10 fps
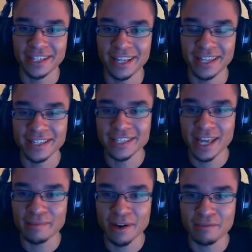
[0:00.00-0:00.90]
And this
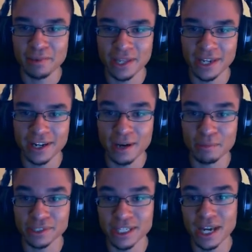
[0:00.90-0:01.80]
game I've played a
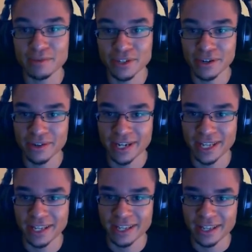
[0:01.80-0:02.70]
couple times
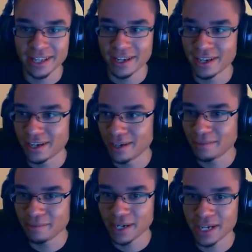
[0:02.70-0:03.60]
already.
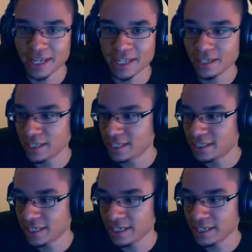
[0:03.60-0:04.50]
Um, I can
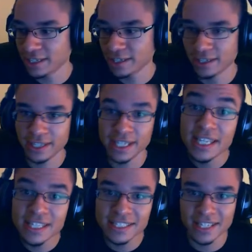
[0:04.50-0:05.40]
easily,
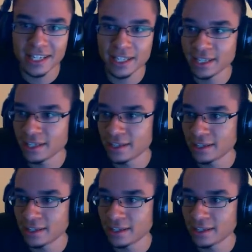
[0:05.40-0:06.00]
easily.